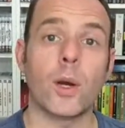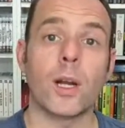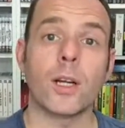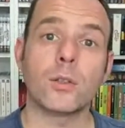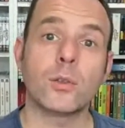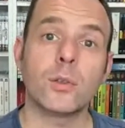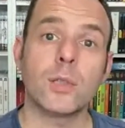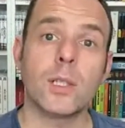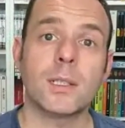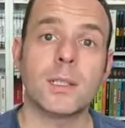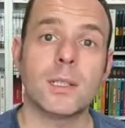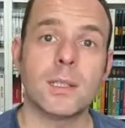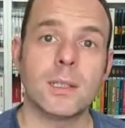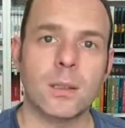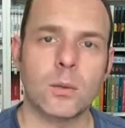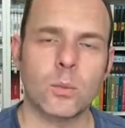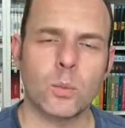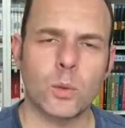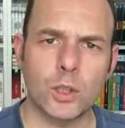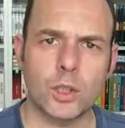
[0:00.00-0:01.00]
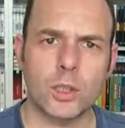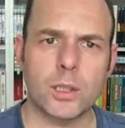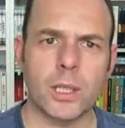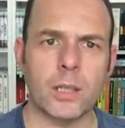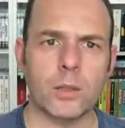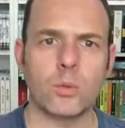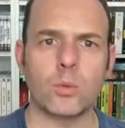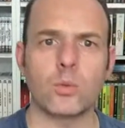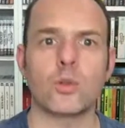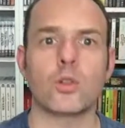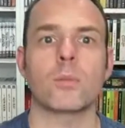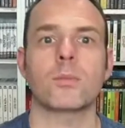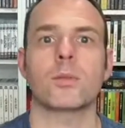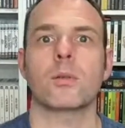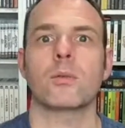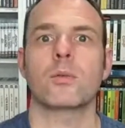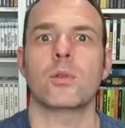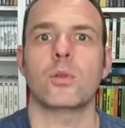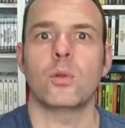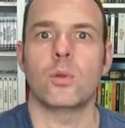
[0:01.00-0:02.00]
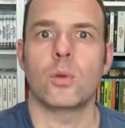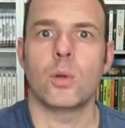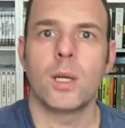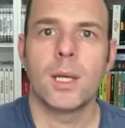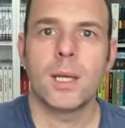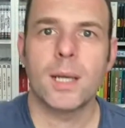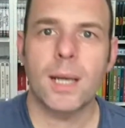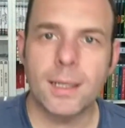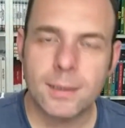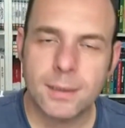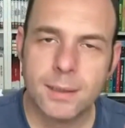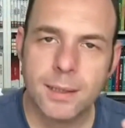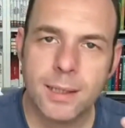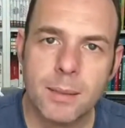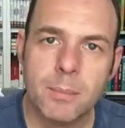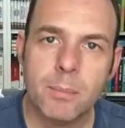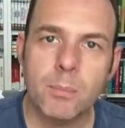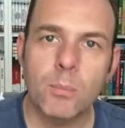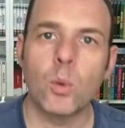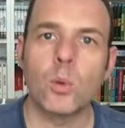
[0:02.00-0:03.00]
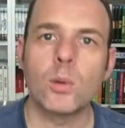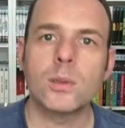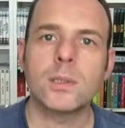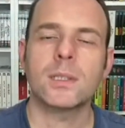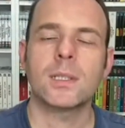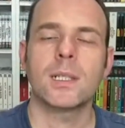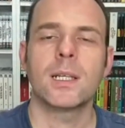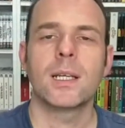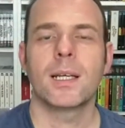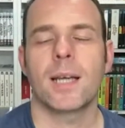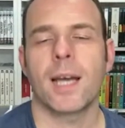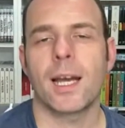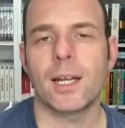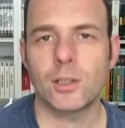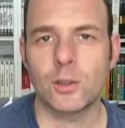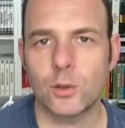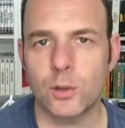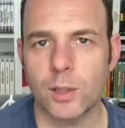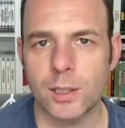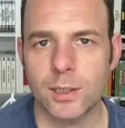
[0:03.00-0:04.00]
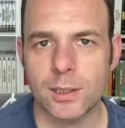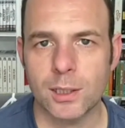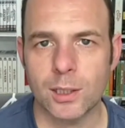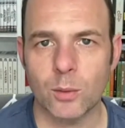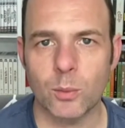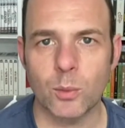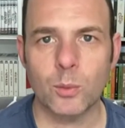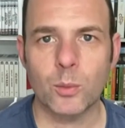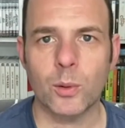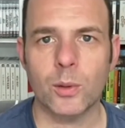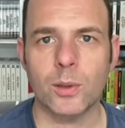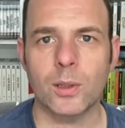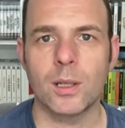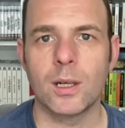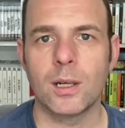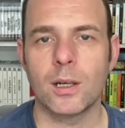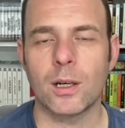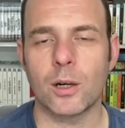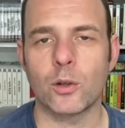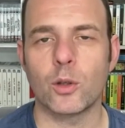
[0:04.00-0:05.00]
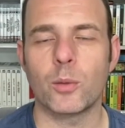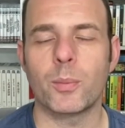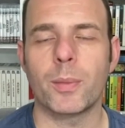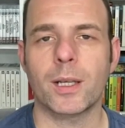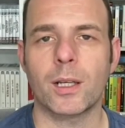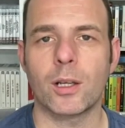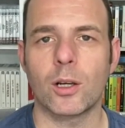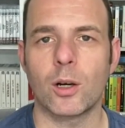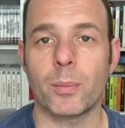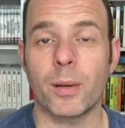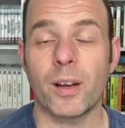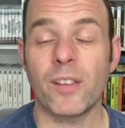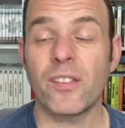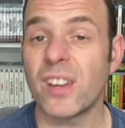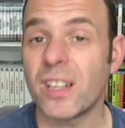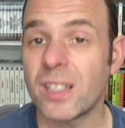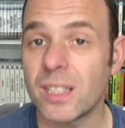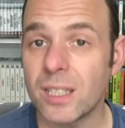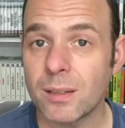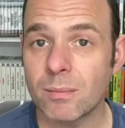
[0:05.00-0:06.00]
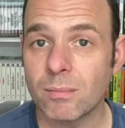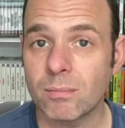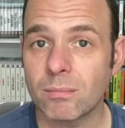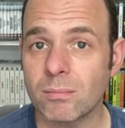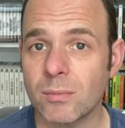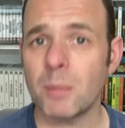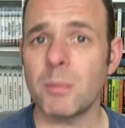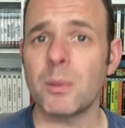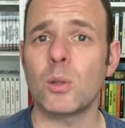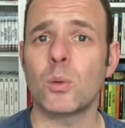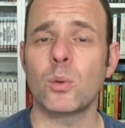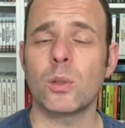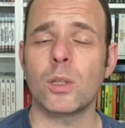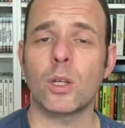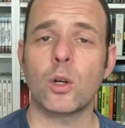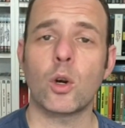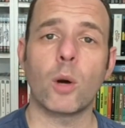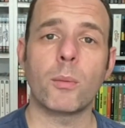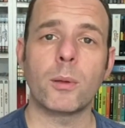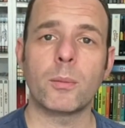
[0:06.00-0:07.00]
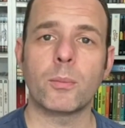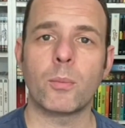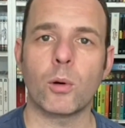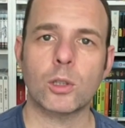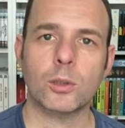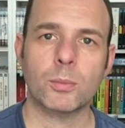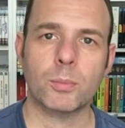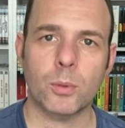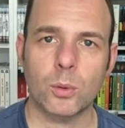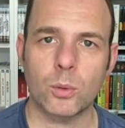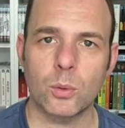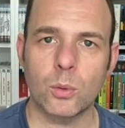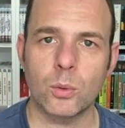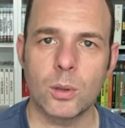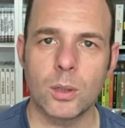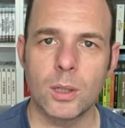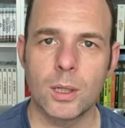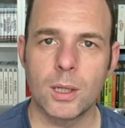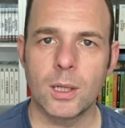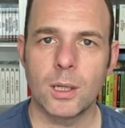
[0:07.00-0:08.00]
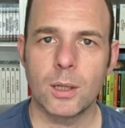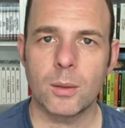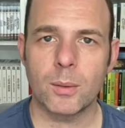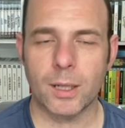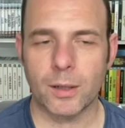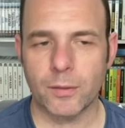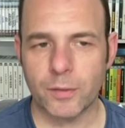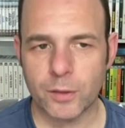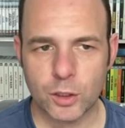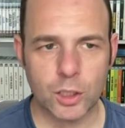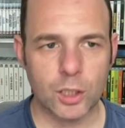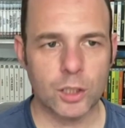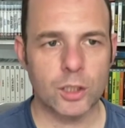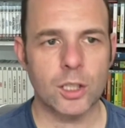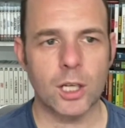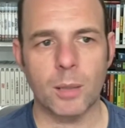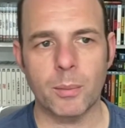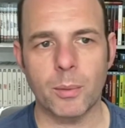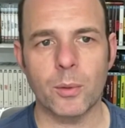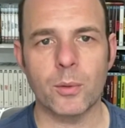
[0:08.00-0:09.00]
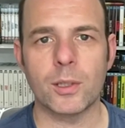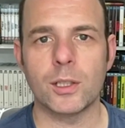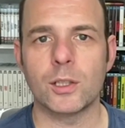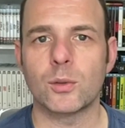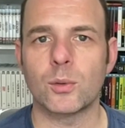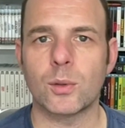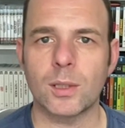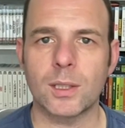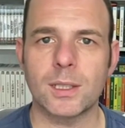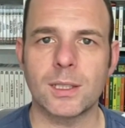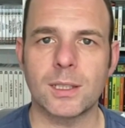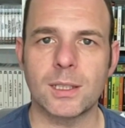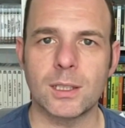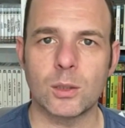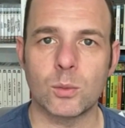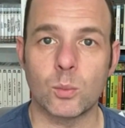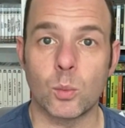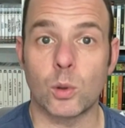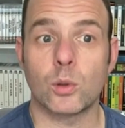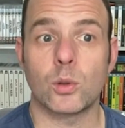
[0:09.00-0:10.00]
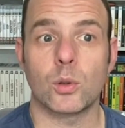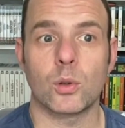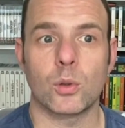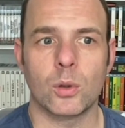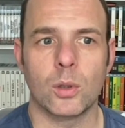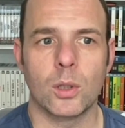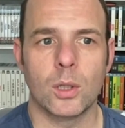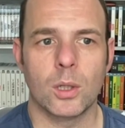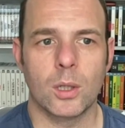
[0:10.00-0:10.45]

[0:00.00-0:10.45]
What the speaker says: interested in? Which title jumps out to you as the most interesting? Which one are you picking up, if any? Let me know in the comment box below. We have a chit chat about these releases and what to